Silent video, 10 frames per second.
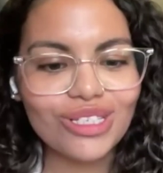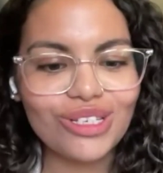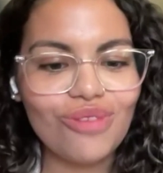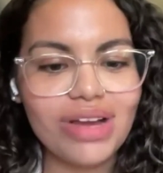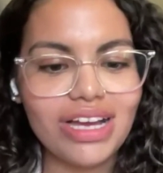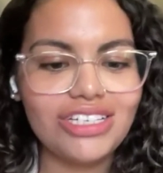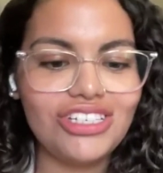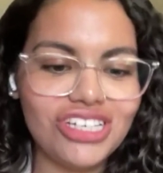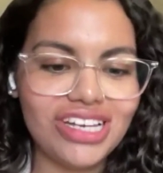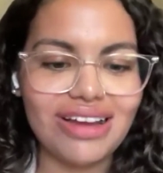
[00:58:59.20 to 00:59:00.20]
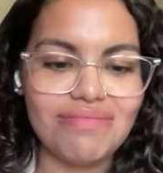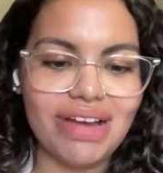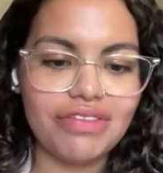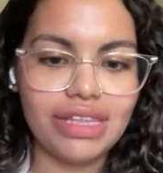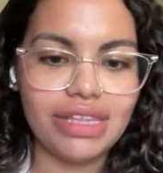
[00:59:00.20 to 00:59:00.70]
all so much.
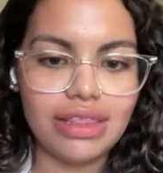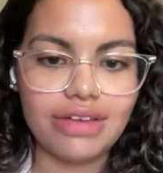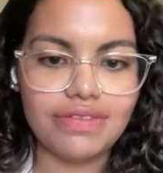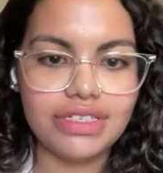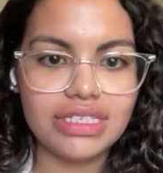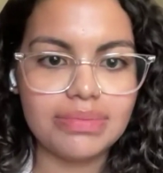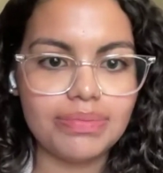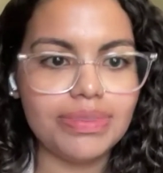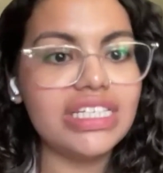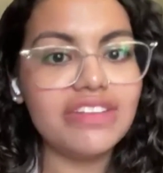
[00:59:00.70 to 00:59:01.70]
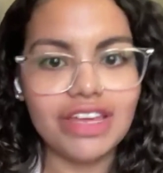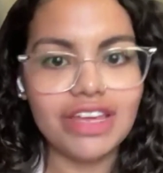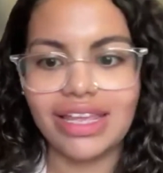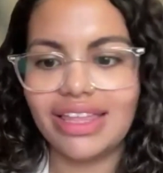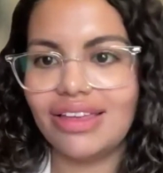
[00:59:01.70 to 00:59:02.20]
I really loved
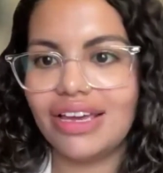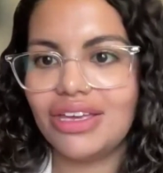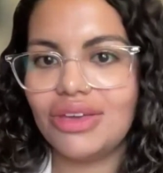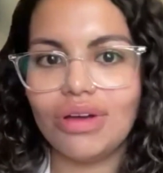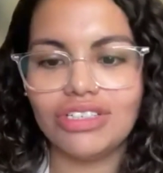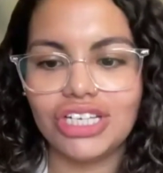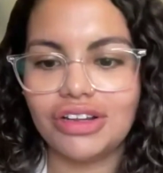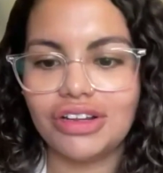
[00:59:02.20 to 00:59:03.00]
specifically that you all